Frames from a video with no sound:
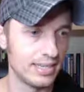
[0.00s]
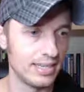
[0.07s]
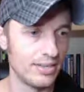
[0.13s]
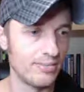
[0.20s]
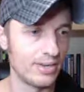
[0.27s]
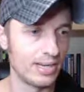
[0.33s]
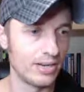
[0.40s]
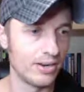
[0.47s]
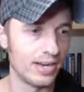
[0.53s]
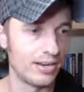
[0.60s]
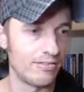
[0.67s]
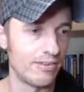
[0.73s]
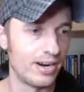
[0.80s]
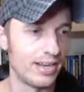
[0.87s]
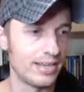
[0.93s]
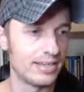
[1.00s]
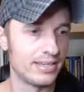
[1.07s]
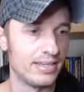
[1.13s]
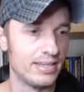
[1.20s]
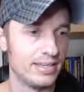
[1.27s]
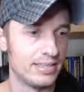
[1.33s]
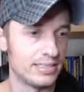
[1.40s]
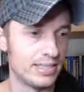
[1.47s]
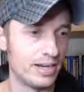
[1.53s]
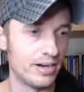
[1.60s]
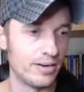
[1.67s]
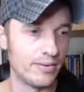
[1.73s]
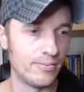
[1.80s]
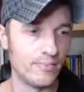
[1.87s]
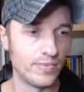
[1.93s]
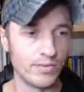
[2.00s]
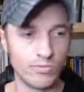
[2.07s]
and we can go ahead and run it. So